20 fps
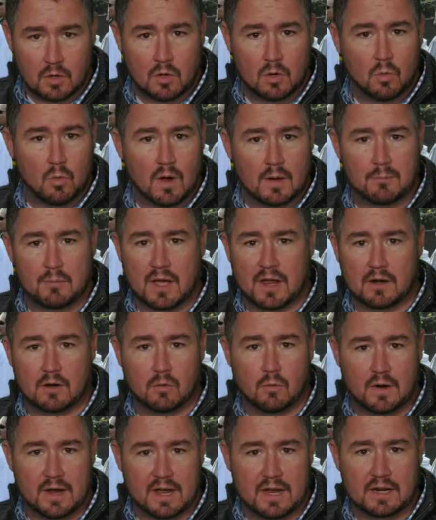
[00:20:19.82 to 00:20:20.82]
What better
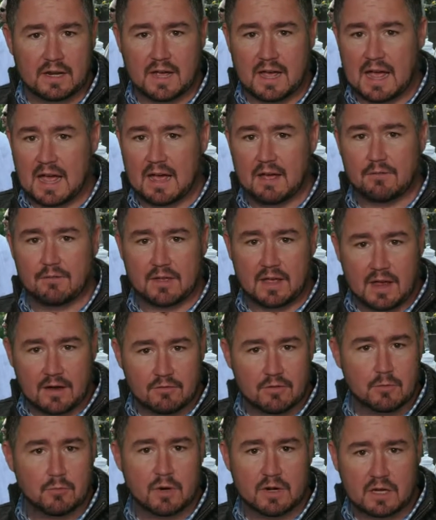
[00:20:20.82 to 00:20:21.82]
way to have
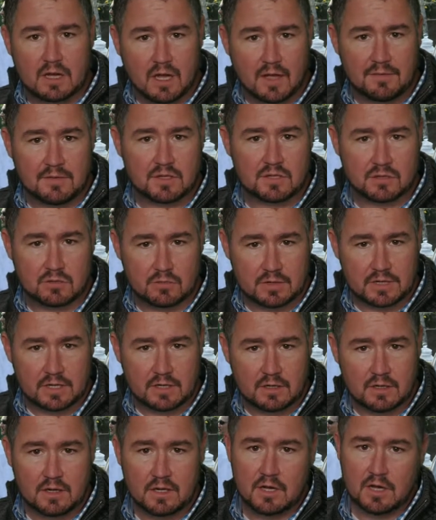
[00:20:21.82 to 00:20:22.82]
everybody on the street
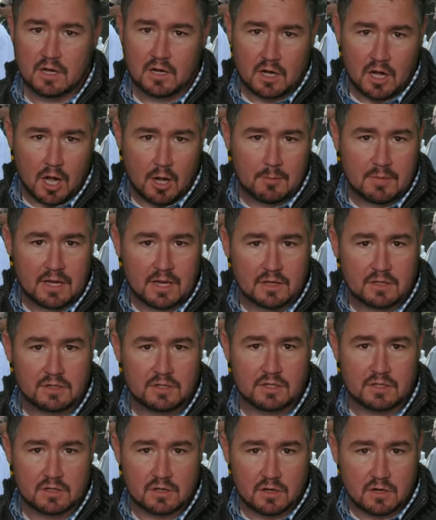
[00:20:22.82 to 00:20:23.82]
come in
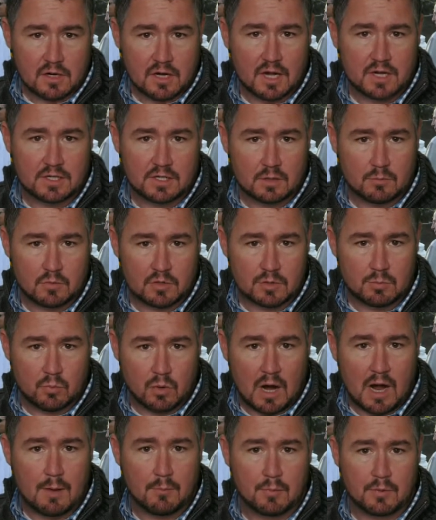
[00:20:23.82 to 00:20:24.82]
to your customer's
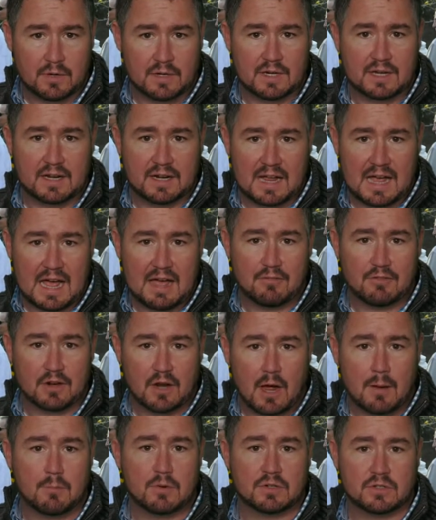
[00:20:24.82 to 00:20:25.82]
property and have an
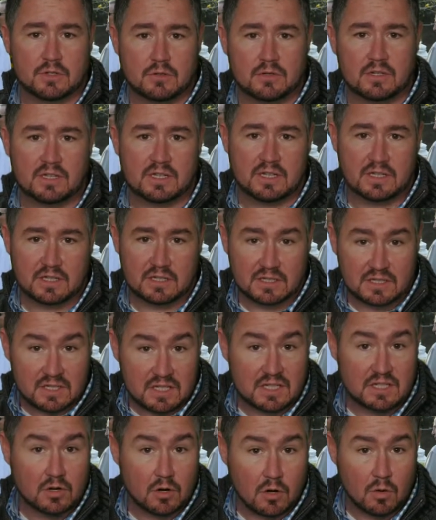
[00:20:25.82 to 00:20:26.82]
opportunity to see
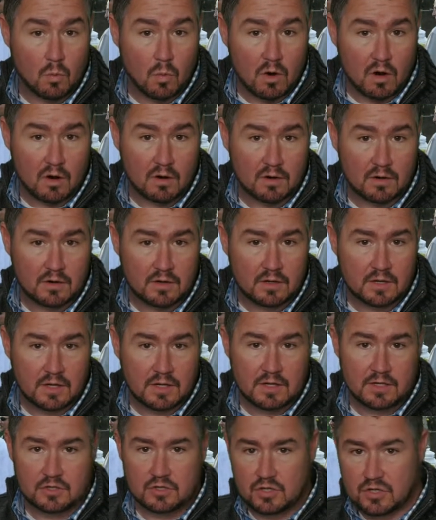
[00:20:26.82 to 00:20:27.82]
your work?
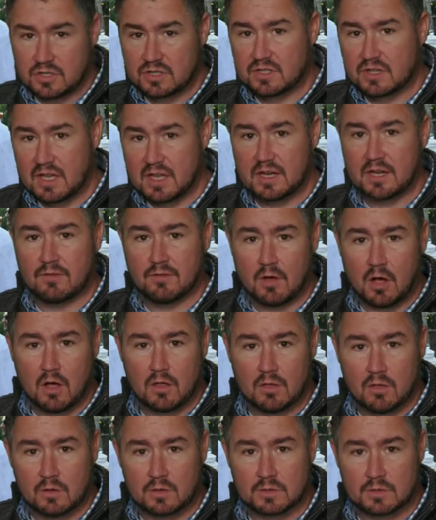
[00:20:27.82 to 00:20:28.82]
Just think of all
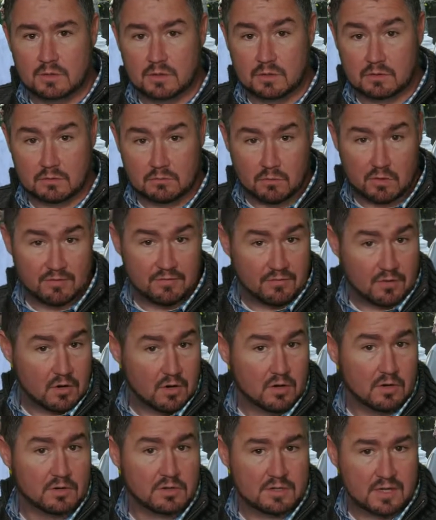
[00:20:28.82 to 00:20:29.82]
those
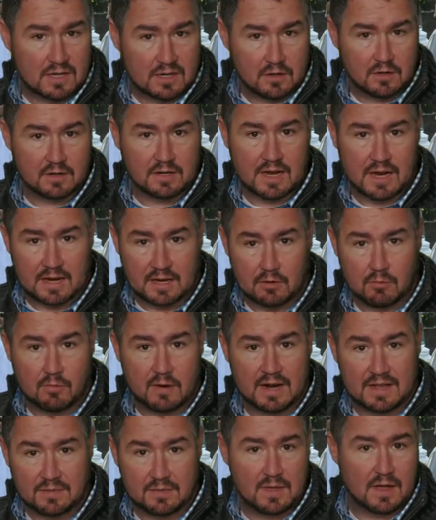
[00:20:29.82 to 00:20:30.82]
referrals that you're getting
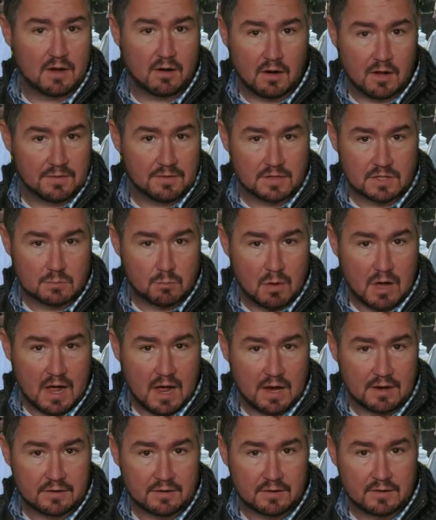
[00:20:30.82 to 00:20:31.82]
right there on the
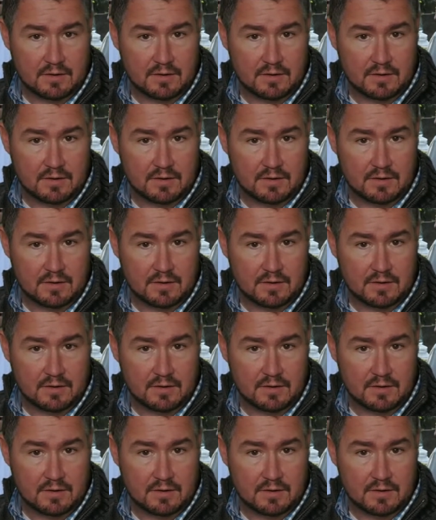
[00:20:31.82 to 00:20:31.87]
spot.